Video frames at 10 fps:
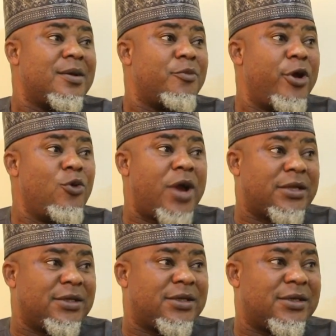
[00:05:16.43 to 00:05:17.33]
But look
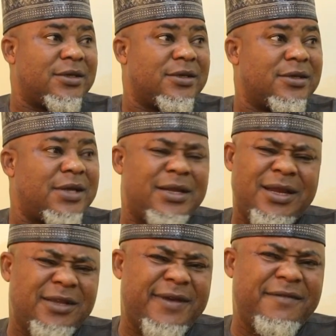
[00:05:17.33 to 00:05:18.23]
at it. And the
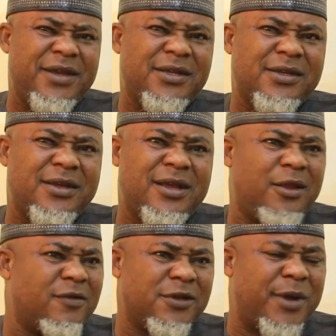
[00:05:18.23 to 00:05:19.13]
next 5 years, a
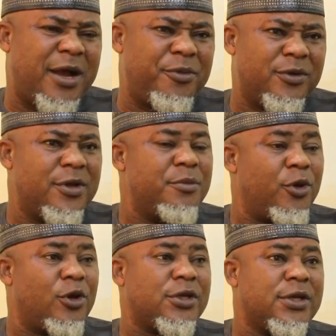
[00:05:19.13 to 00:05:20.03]
lot of things might happen.
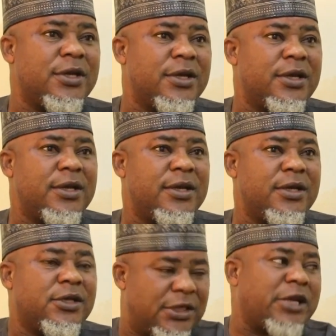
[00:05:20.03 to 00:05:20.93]
Because
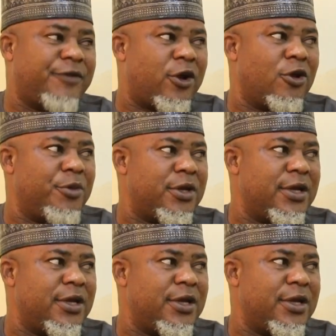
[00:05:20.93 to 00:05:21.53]
it's in charge of economy.